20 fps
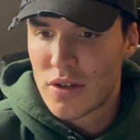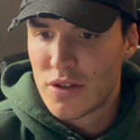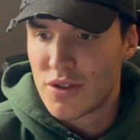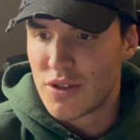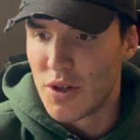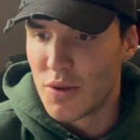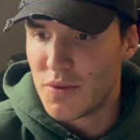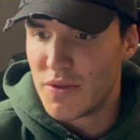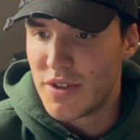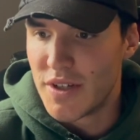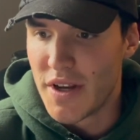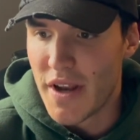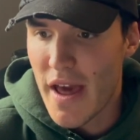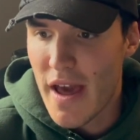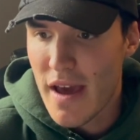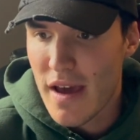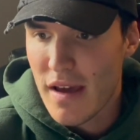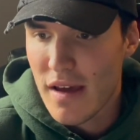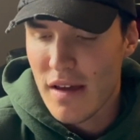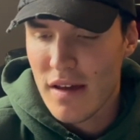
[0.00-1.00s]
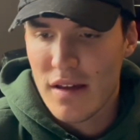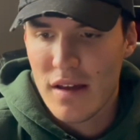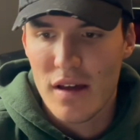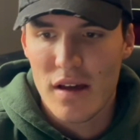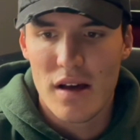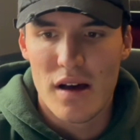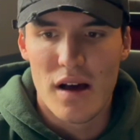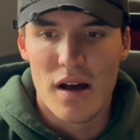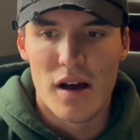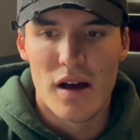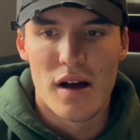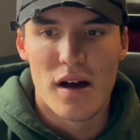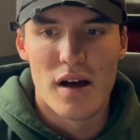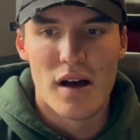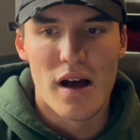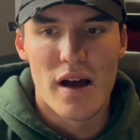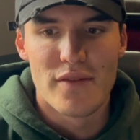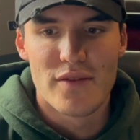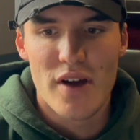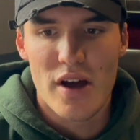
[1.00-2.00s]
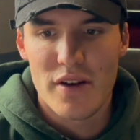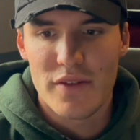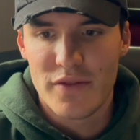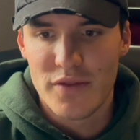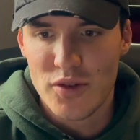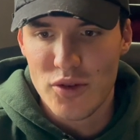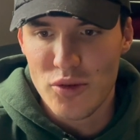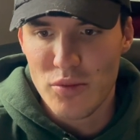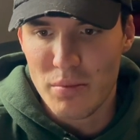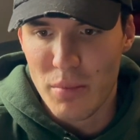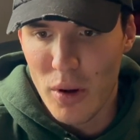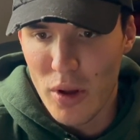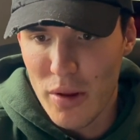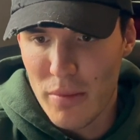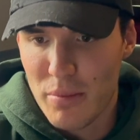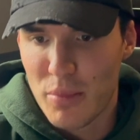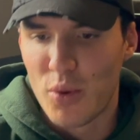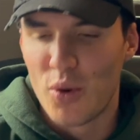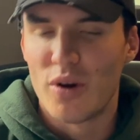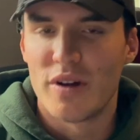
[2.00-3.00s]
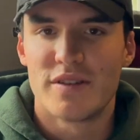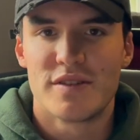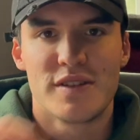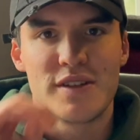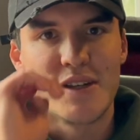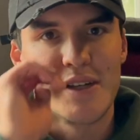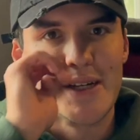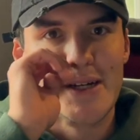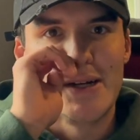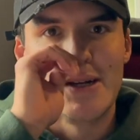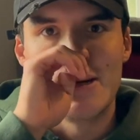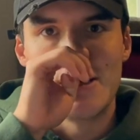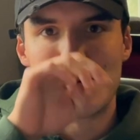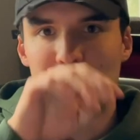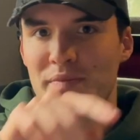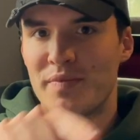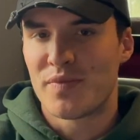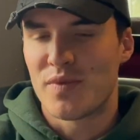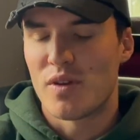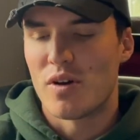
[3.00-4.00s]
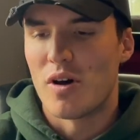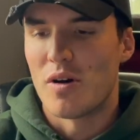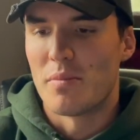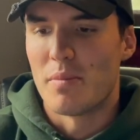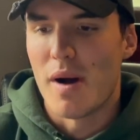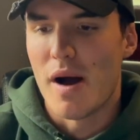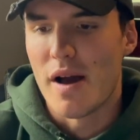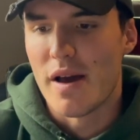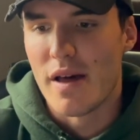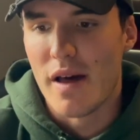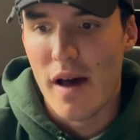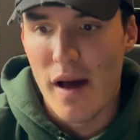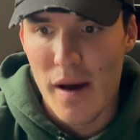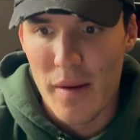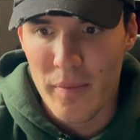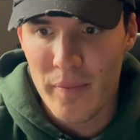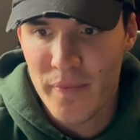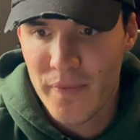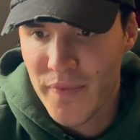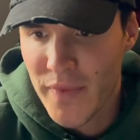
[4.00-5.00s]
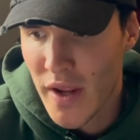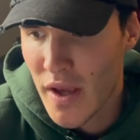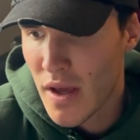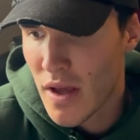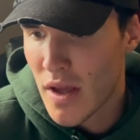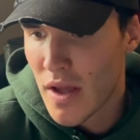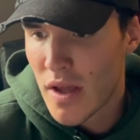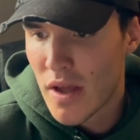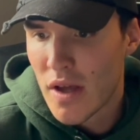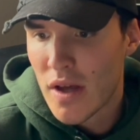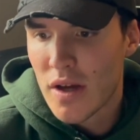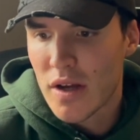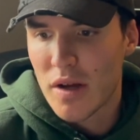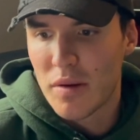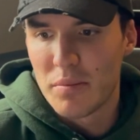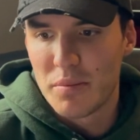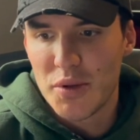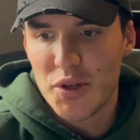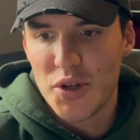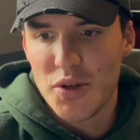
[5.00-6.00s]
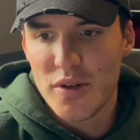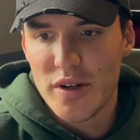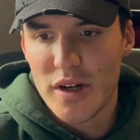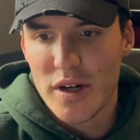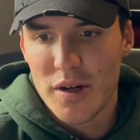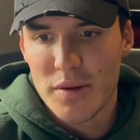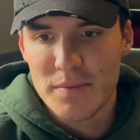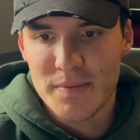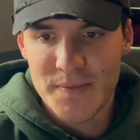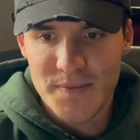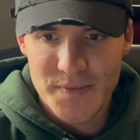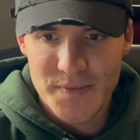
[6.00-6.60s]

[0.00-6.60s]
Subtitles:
So today, I've got a few bullet points here on my computer.